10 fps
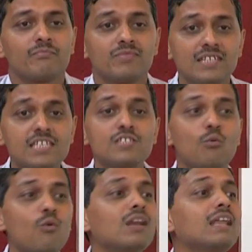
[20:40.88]
This is the
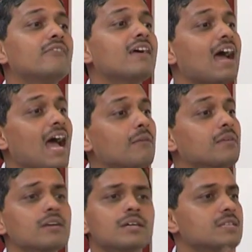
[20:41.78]
only way I am,
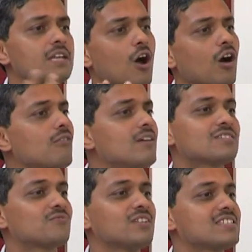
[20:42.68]
see
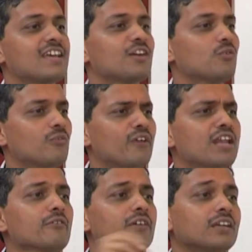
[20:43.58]
always we say no,
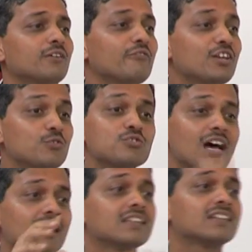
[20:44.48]
whenever we use
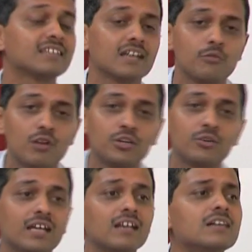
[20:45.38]
another thing I want to
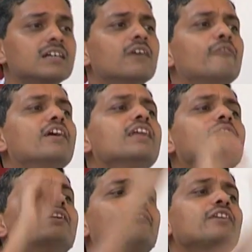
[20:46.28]
tell,
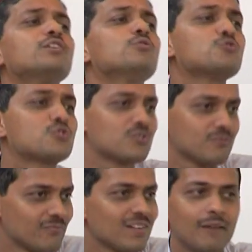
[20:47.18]
whenever we use
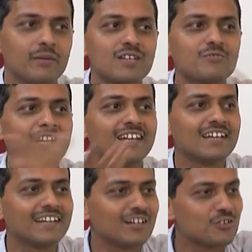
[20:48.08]
because we did not
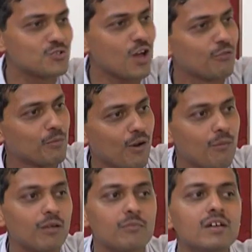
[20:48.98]
intend to solve a
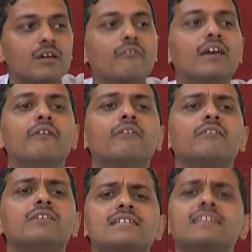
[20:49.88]
problem. Whenever
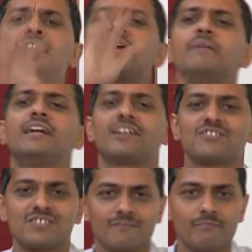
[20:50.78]
we say 3
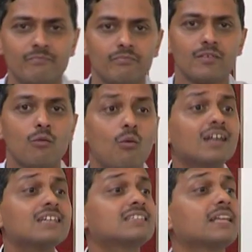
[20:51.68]
meters,
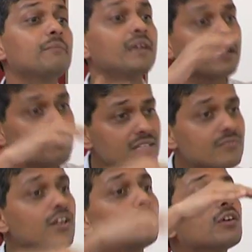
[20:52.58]
what is 3 meter means
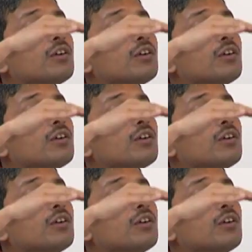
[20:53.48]
we have to